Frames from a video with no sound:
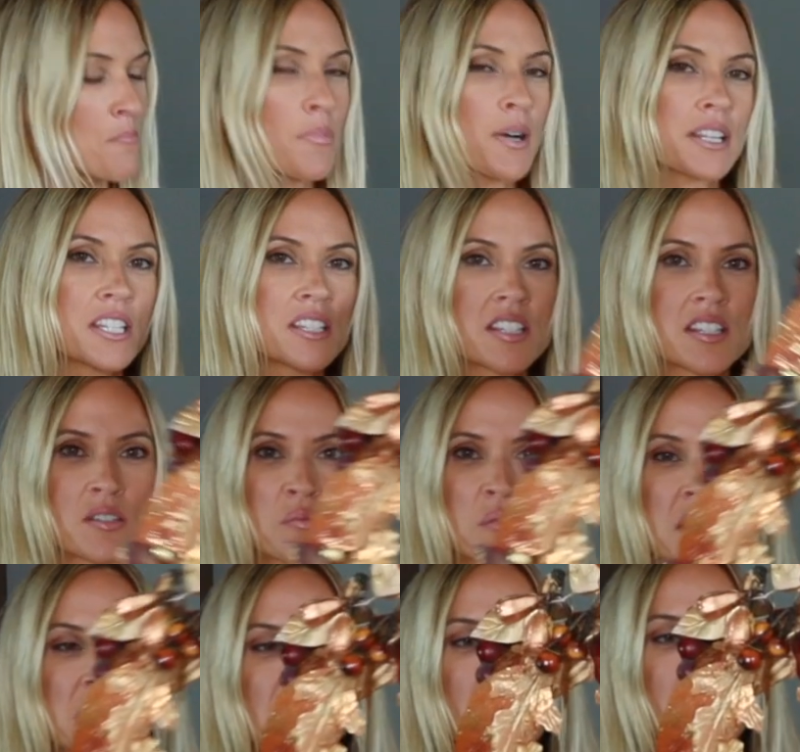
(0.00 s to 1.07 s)
but this is a
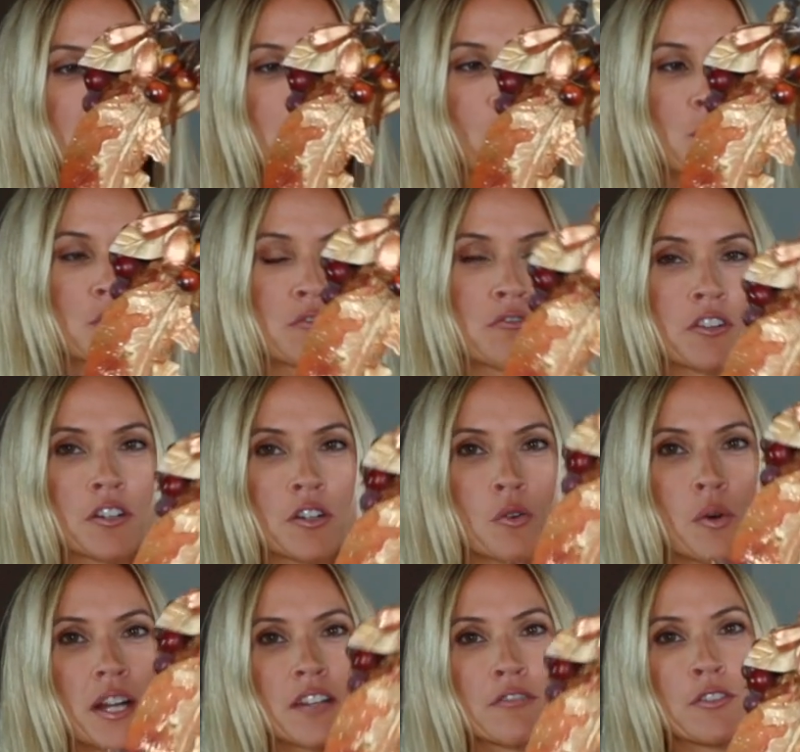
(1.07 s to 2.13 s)
wreath that I have owned for
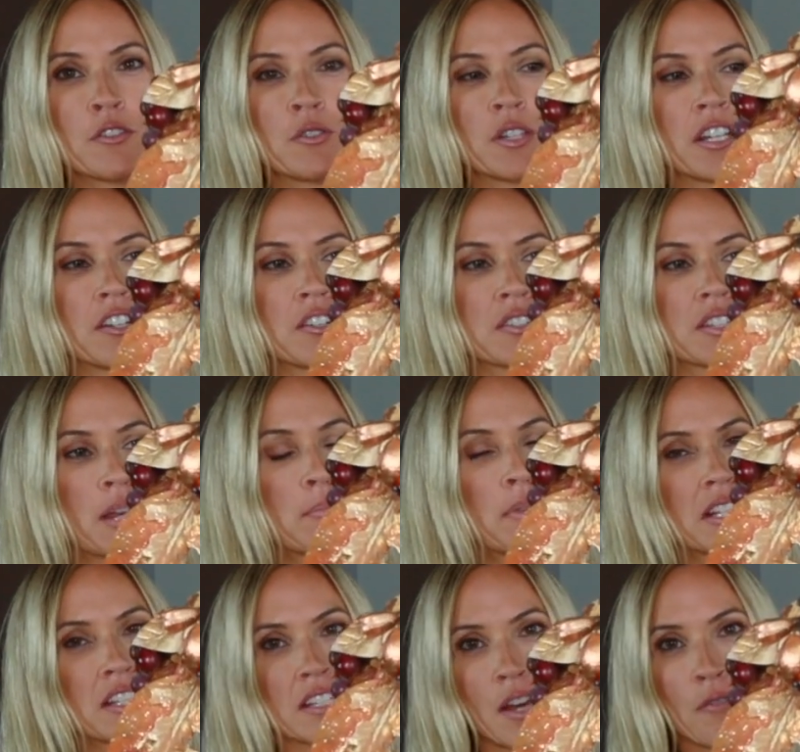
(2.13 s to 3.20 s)
quite a few years. I
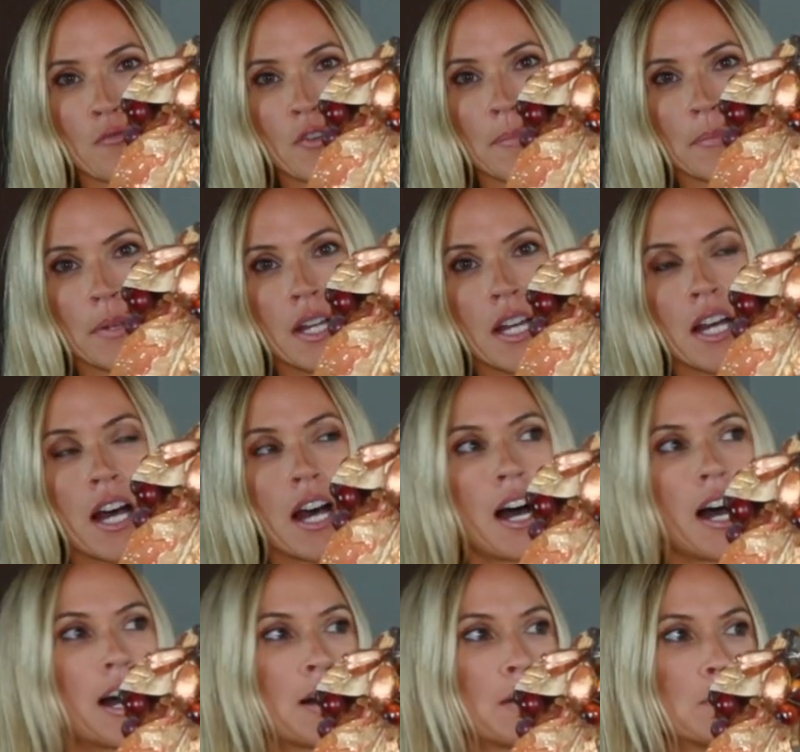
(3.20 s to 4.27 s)
picked it up from
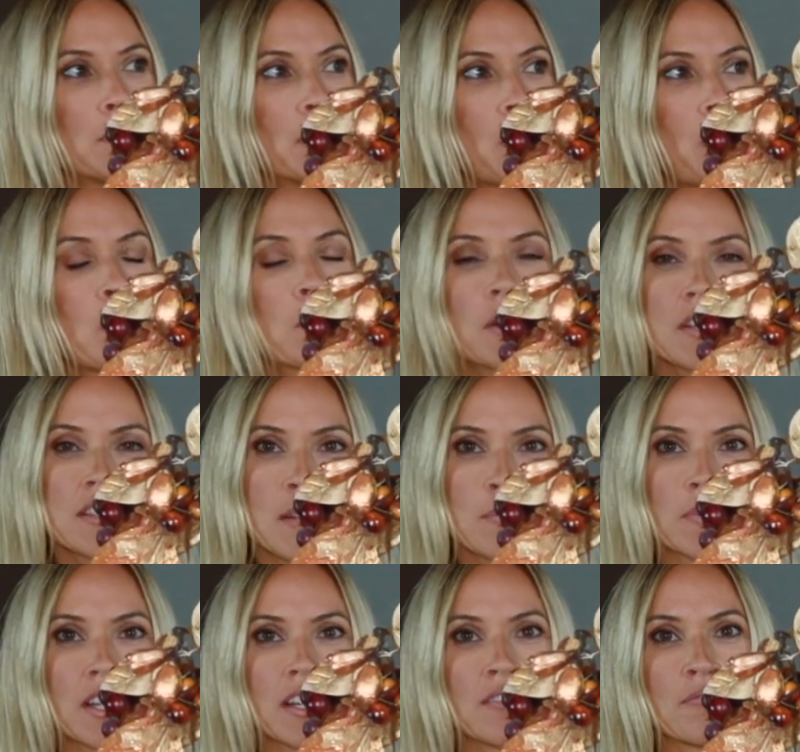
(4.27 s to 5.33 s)
Home Goods, I
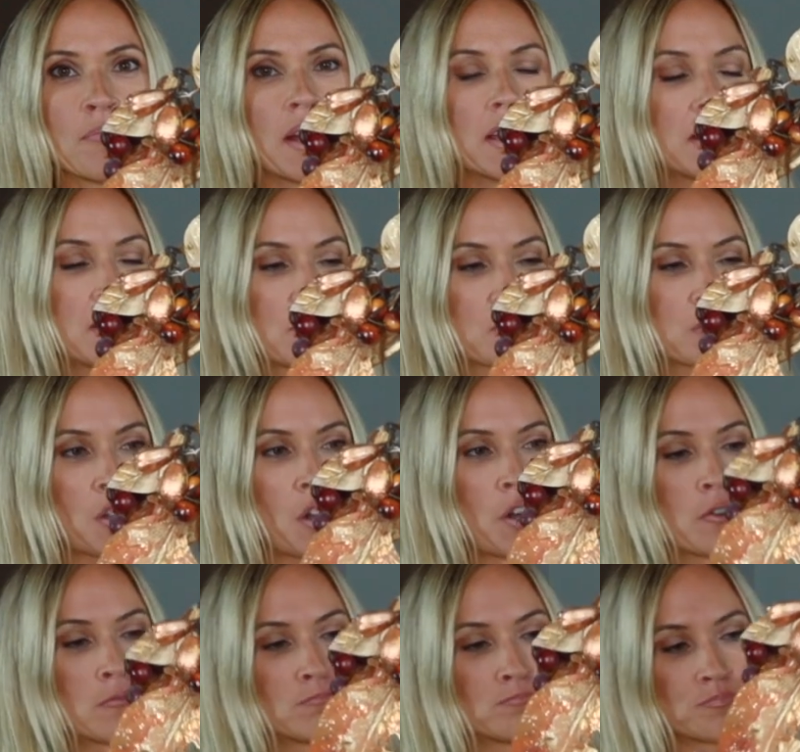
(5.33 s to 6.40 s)
believe, many years
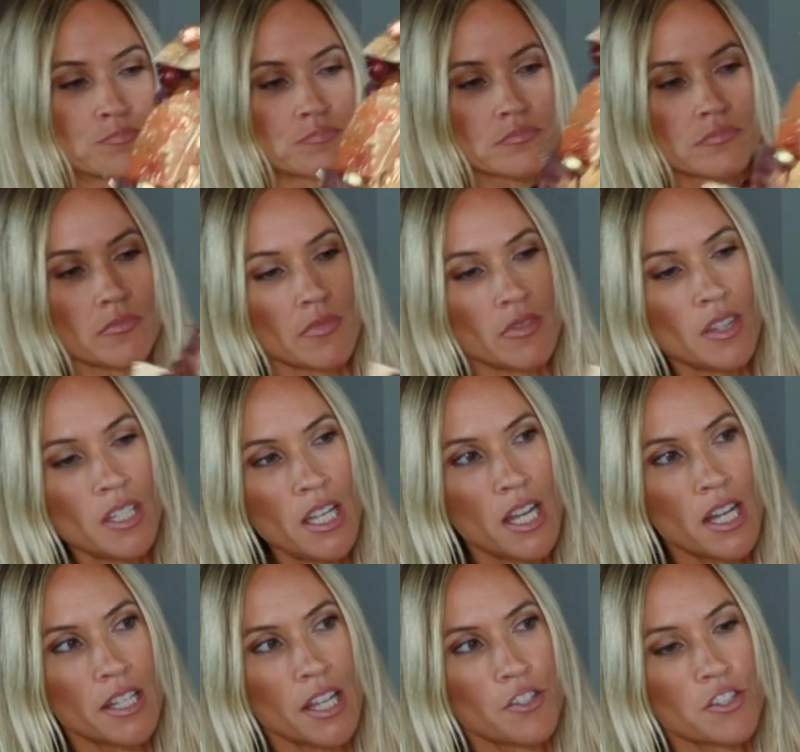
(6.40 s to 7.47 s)
ago,
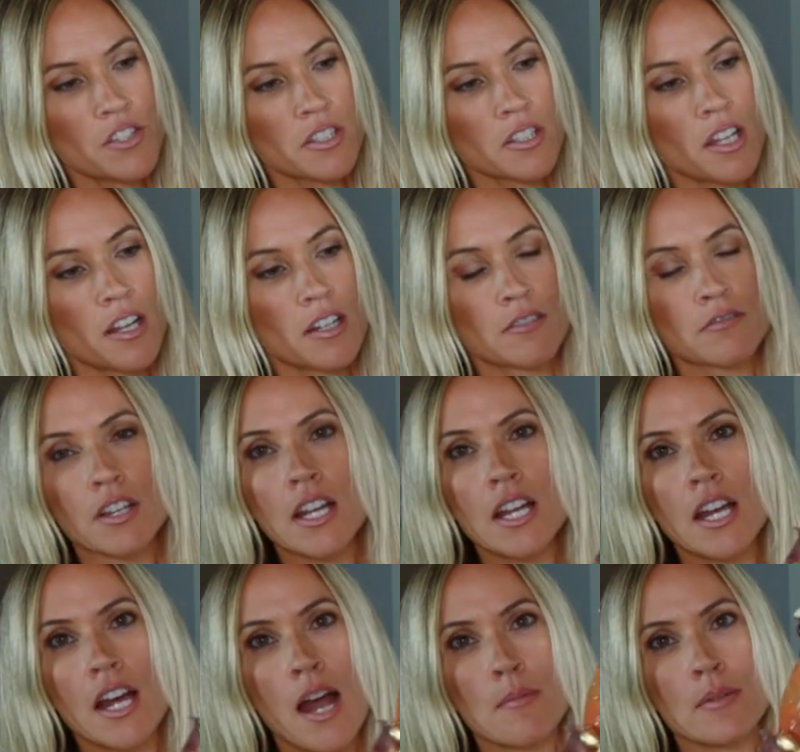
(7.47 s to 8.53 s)
and I just love,
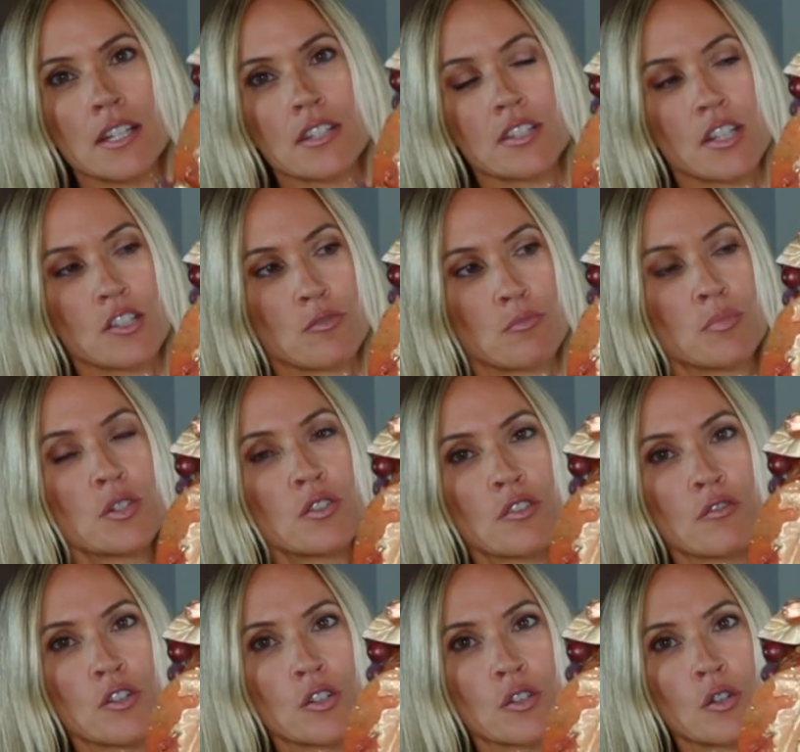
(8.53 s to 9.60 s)
I mean, it's such a
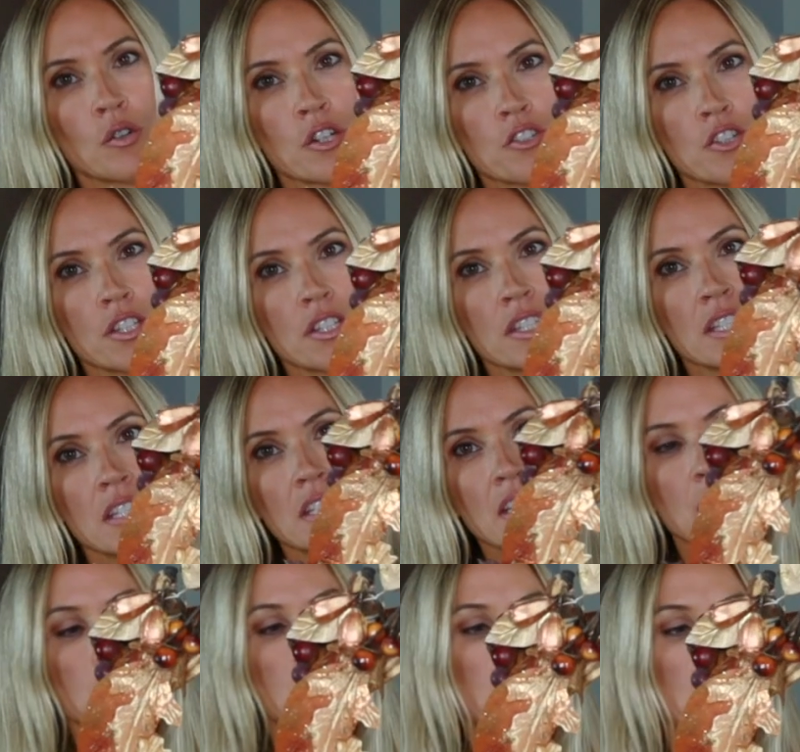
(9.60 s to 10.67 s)
beautiful, gorgeous,
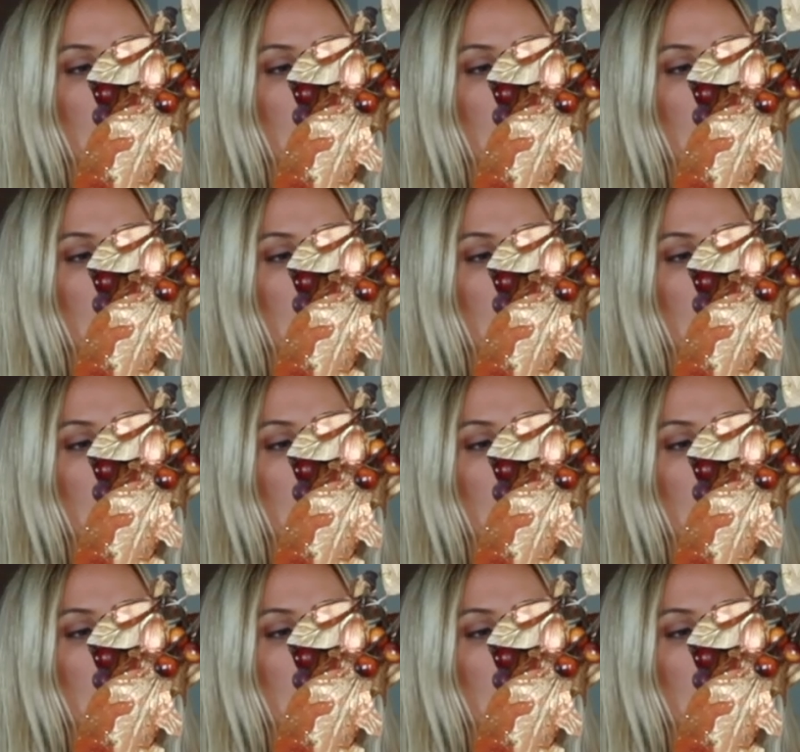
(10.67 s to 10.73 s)
deep